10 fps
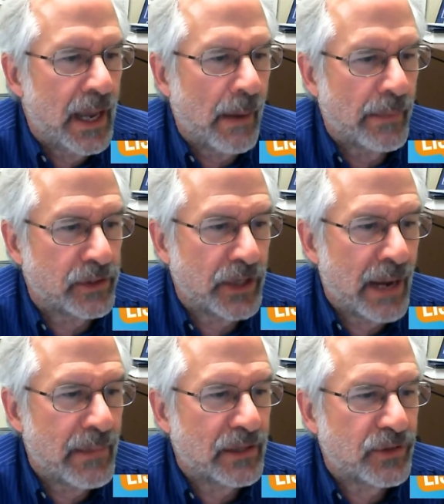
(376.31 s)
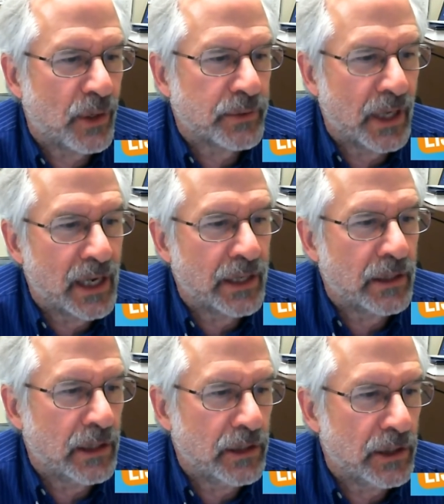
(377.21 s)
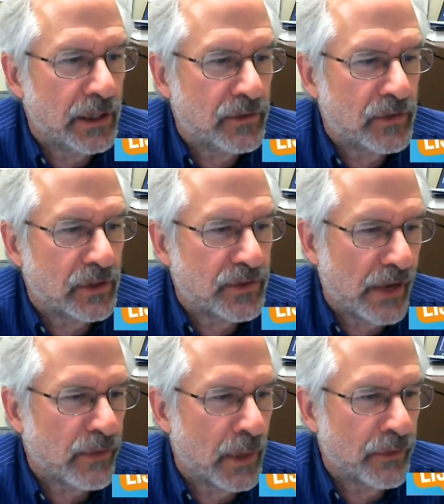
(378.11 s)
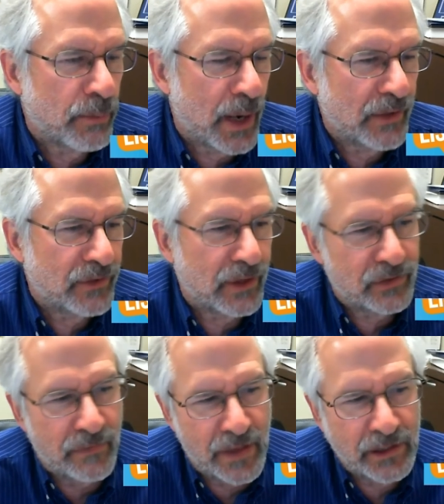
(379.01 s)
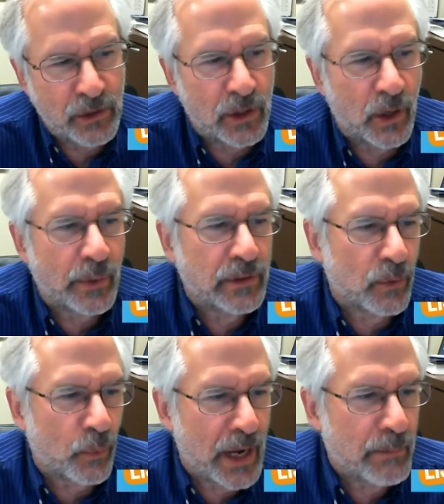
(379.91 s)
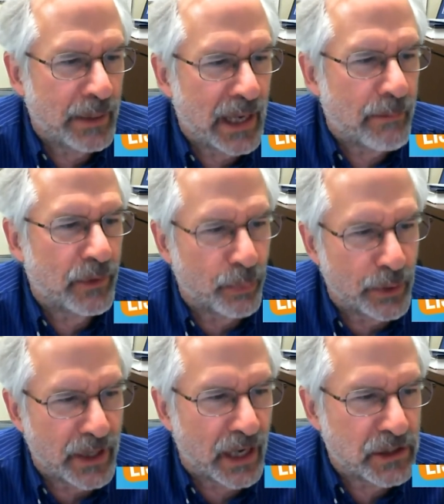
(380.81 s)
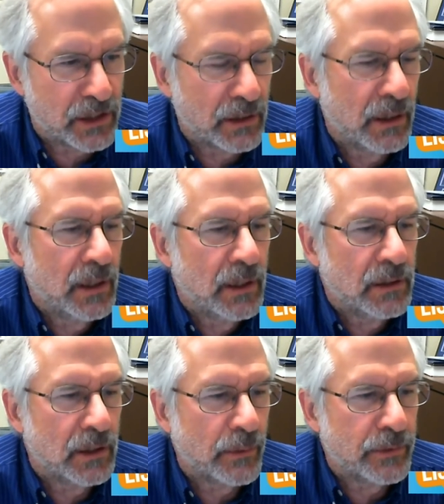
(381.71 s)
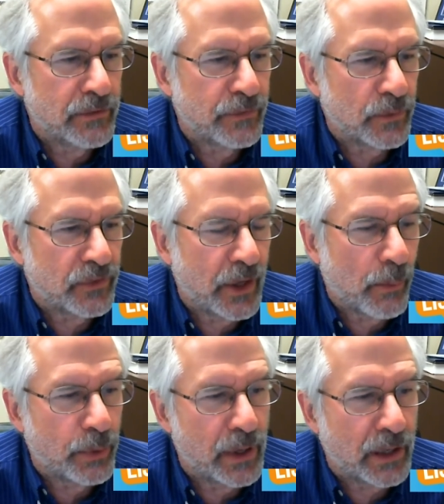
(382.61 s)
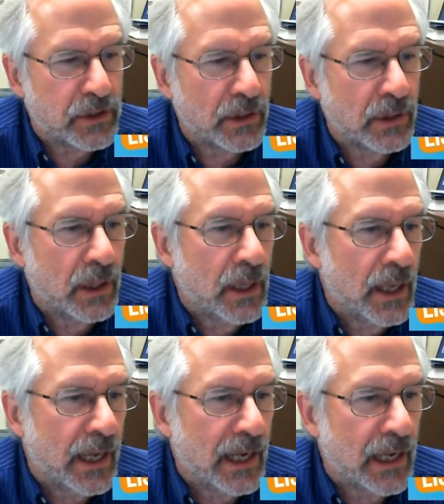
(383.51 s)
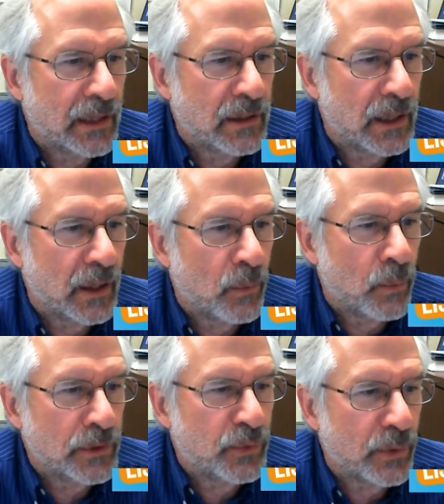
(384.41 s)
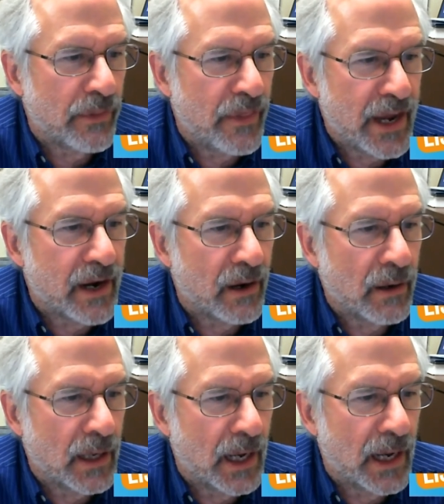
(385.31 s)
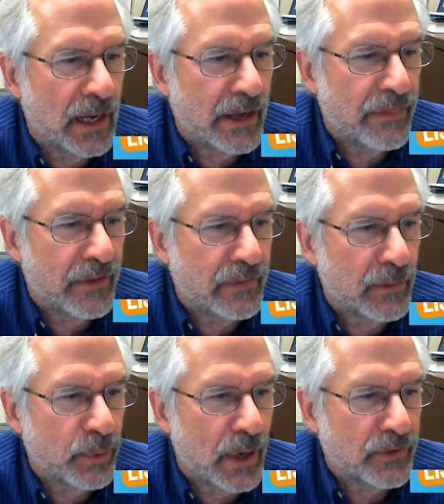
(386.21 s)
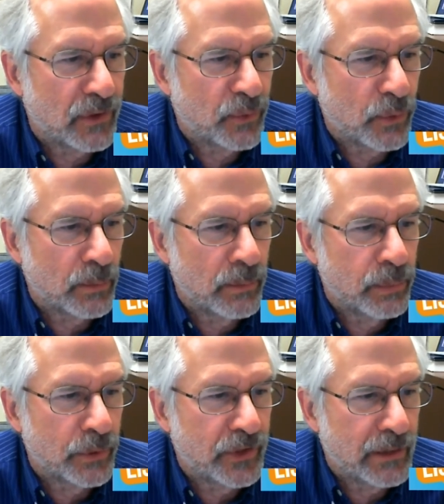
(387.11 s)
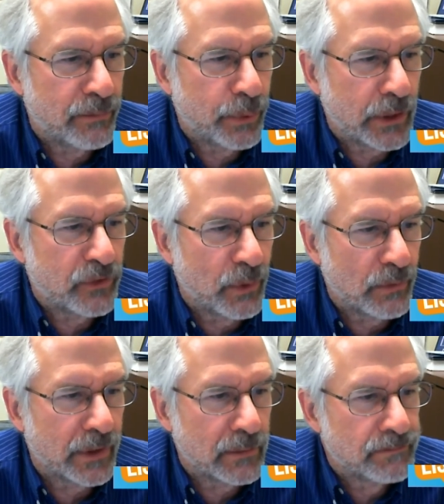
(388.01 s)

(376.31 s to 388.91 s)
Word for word: And by the time that's all done, it's a several month process. And then you go into ramping up the production to go into full scale production. And uh, once we're there, uh, I think the process will proceed pretty smoothly.